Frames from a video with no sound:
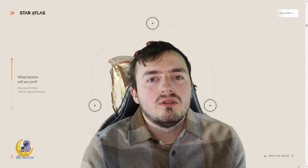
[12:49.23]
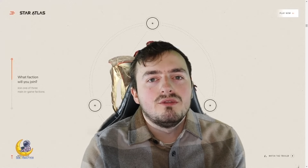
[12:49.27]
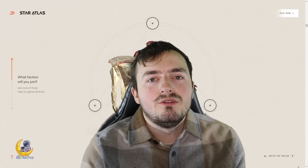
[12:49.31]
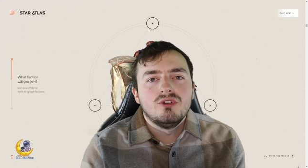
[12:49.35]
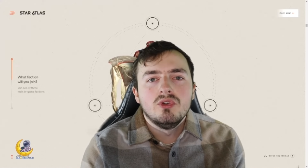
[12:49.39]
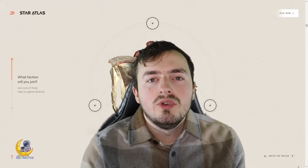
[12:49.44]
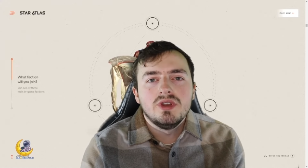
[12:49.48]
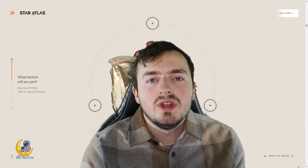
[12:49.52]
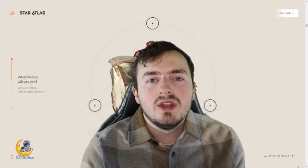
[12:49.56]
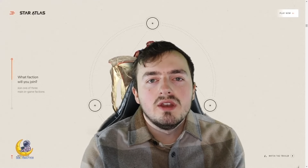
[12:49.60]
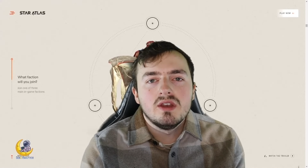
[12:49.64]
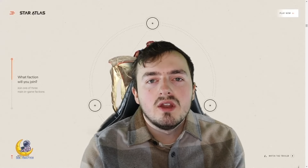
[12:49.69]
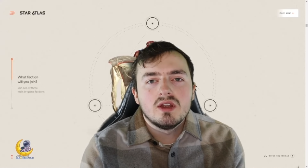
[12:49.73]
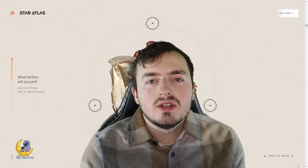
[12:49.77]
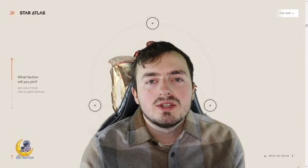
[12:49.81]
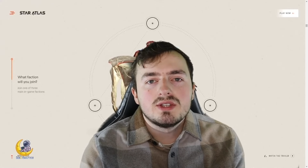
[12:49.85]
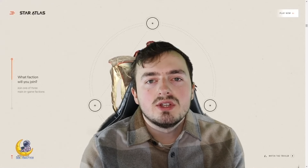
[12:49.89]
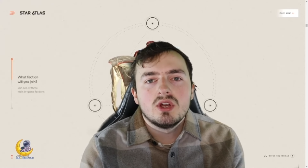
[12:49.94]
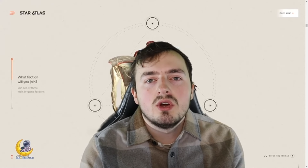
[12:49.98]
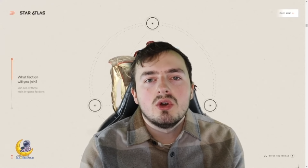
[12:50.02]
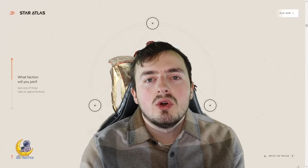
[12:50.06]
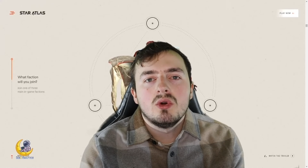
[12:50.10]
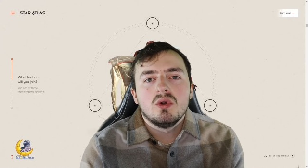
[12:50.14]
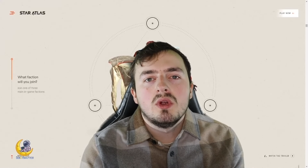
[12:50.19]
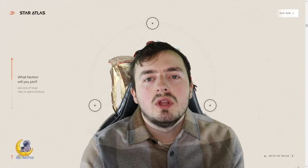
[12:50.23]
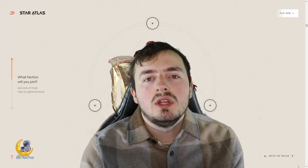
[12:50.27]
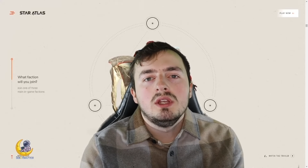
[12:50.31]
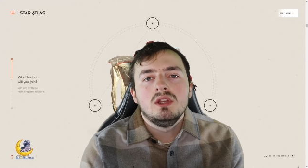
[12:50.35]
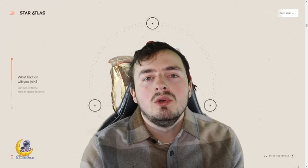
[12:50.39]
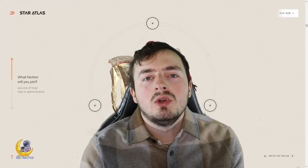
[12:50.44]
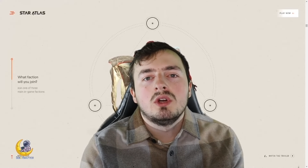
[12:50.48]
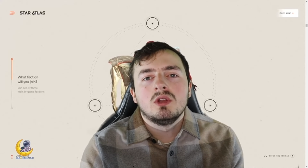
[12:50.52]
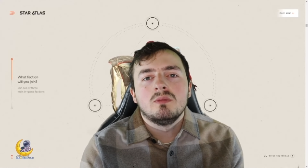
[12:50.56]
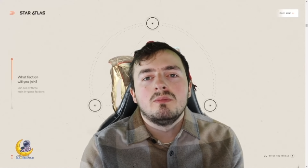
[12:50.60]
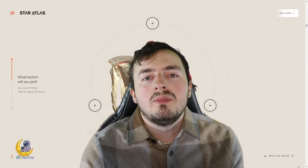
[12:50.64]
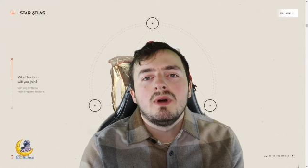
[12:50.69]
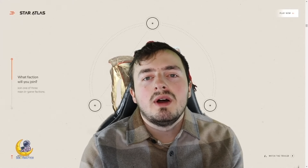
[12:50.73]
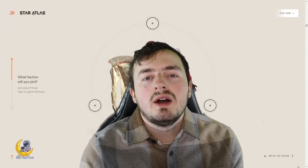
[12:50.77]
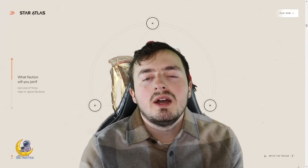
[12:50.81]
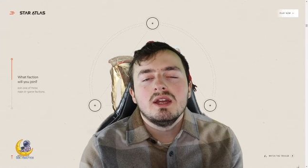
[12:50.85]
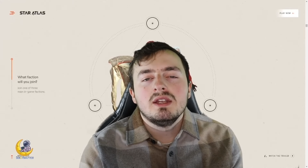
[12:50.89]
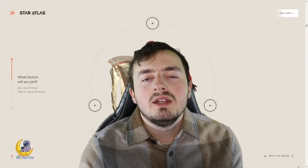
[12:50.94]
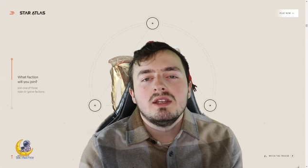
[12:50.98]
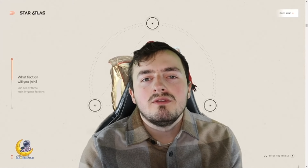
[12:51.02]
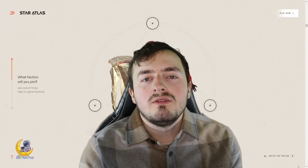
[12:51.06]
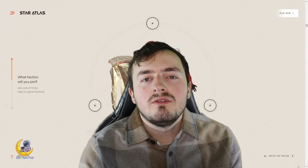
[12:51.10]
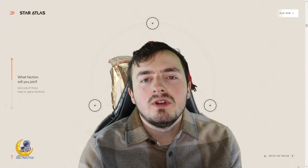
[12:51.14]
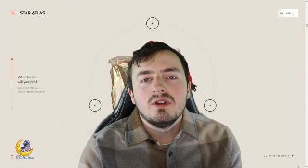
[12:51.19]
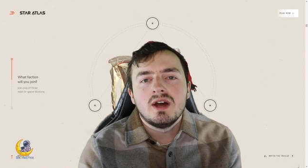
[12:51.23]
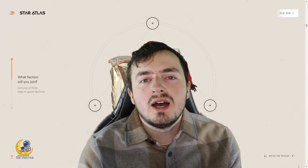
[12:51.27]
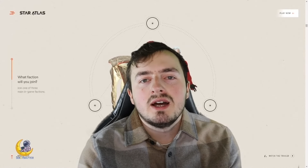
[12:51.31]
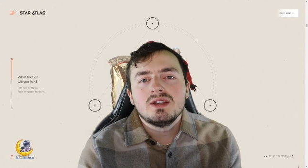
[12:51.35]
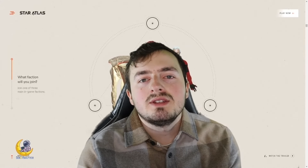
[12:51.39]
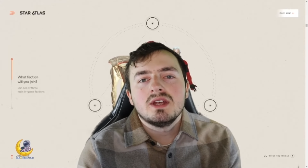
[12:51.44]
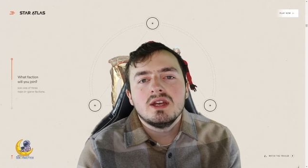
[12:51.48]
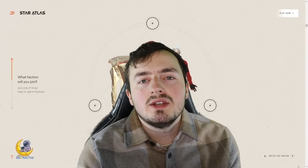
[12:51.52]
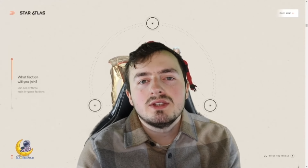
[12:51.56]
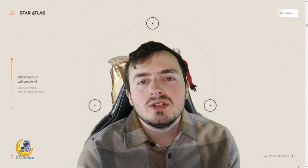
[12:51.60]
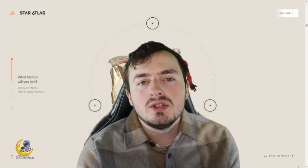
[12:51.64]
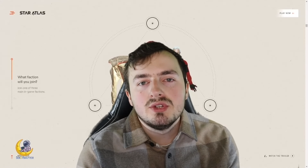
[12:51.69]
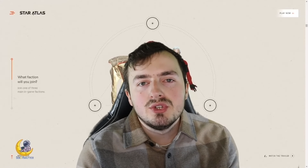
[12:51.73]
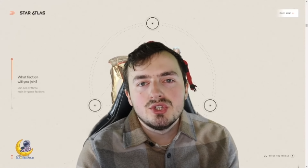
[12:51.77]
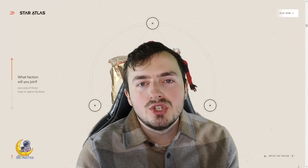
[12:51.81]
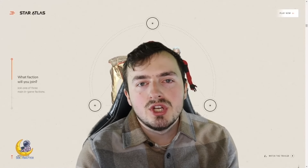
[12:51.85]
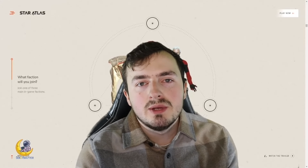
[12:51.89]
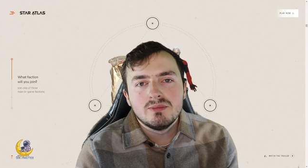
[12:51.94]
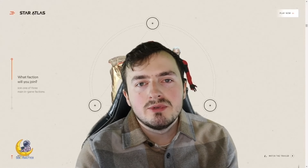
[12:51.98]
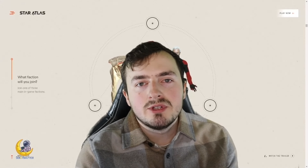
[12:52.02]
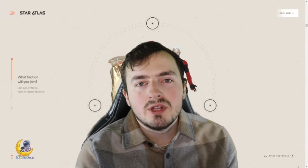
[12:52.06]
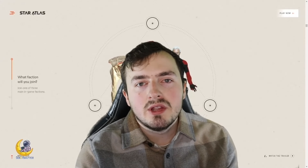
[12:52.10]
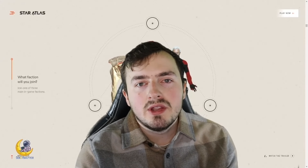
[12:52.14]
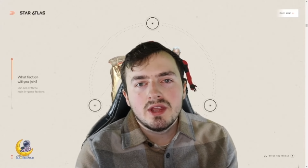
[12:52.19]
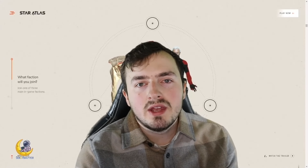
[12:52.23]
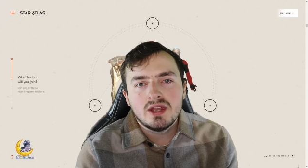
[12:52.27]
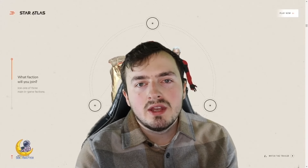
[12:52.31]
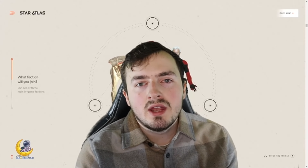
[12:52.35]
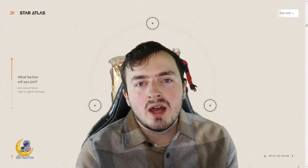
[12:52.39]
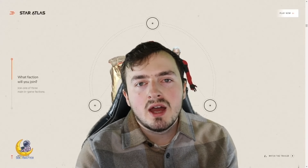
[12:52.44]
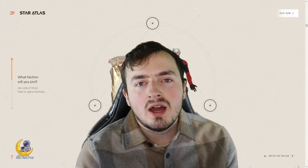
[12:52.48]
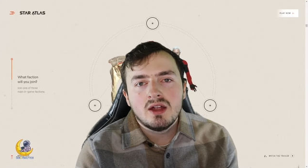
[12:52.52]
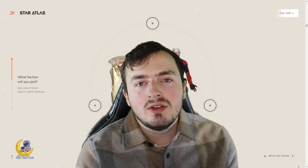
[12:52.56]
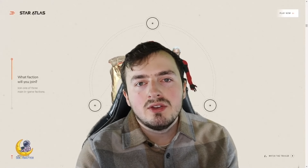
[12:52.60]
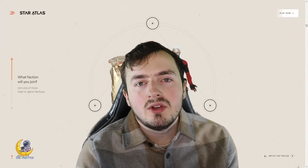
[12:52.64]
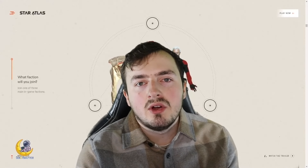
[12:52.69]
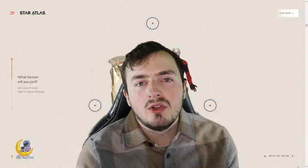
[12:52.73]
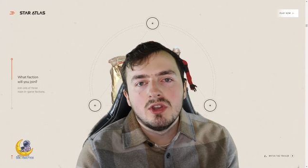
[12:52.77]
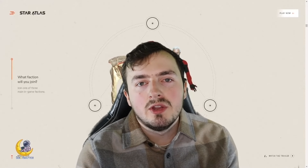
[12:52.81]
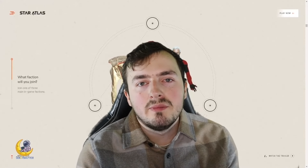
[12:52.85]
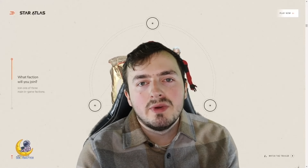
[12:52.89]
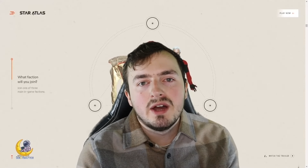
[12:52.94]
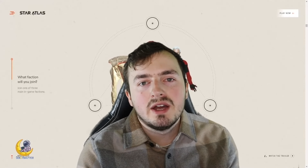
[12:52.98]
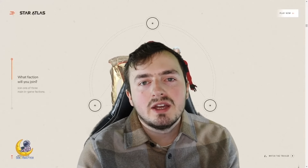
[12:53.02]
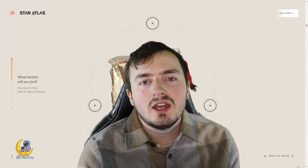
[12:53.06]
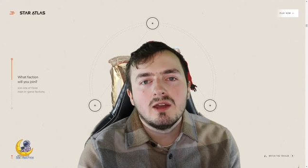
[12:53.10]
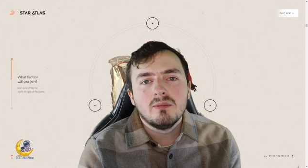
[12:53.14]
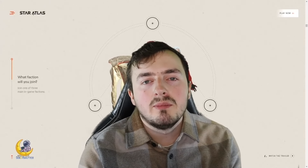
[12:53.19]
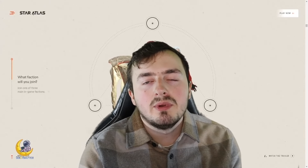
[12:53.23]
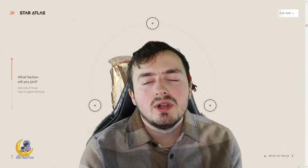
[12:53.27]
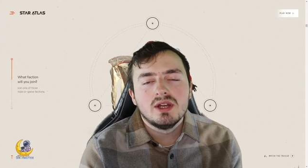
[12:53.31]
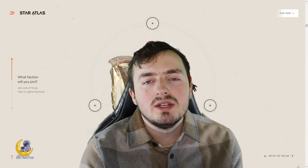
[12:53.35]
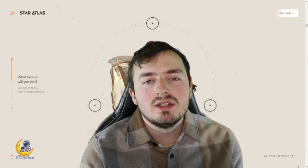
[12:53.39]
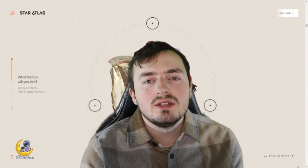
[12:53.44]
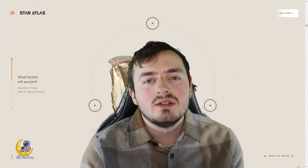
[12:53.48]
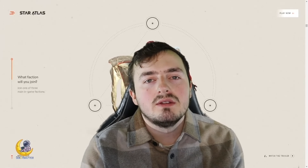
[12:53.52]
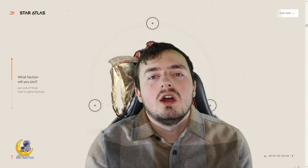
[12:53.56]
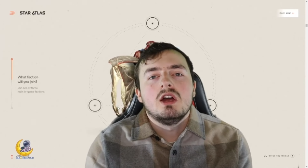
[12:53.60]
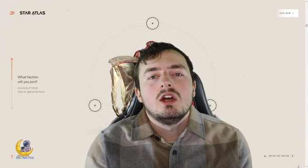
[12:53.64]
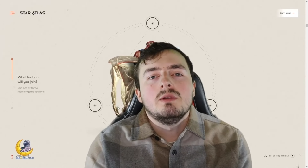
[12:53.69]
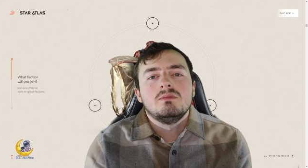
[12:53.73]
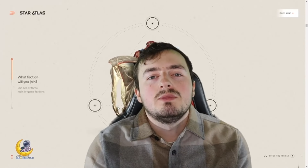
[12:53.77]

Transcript: funding, so you could buy different assets and ships that they had on the marketplace.